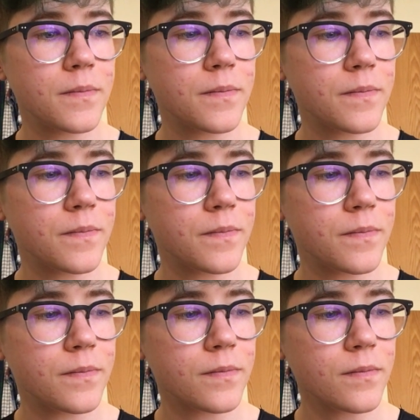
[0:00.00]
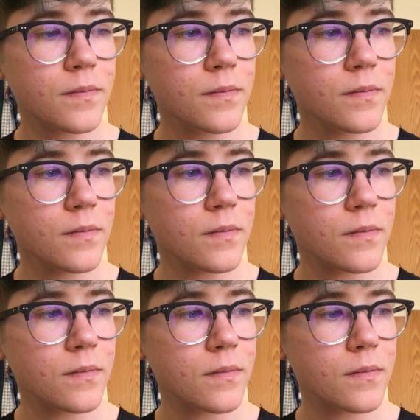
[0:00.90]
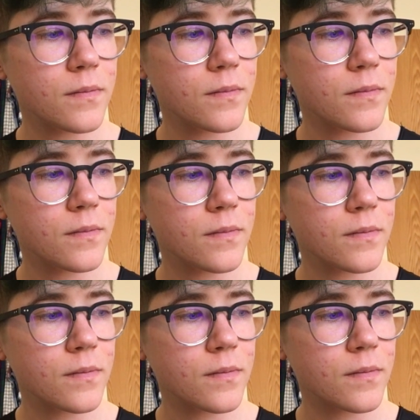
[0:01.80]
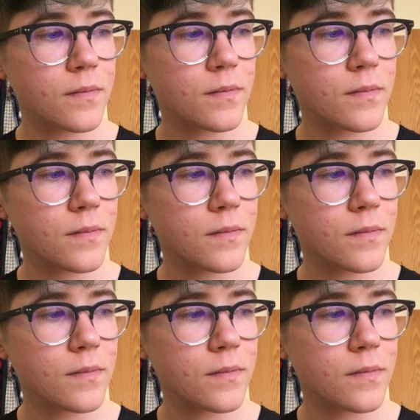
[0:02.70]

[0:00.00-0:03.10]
[no speech]